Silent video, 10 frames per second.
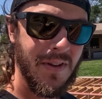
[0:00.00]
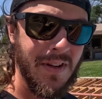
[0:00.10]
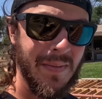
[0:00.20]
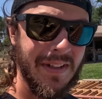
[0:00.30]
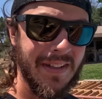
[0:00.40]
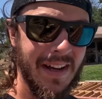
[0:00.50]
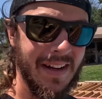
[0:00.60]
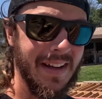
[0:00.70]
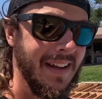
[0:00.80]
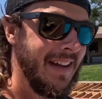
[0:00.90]
a little bit to
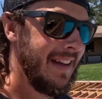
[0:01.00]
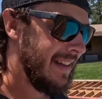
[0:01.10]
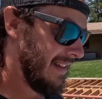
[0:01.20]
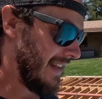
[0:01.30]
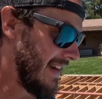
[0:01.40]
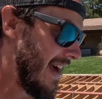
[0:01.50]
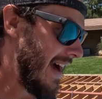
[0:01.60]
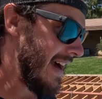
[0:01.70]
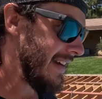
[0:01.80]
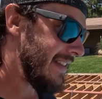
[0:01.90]
kind of like
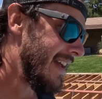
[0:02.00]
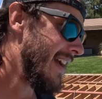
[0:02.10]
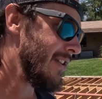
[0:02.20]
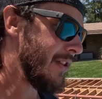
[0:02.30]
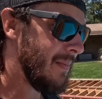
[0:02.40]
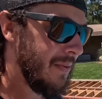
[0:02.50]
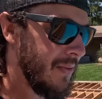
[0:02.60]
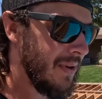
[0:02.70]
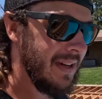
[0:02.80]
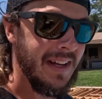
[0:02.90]
hide the edge of the
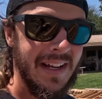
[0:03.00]
pool,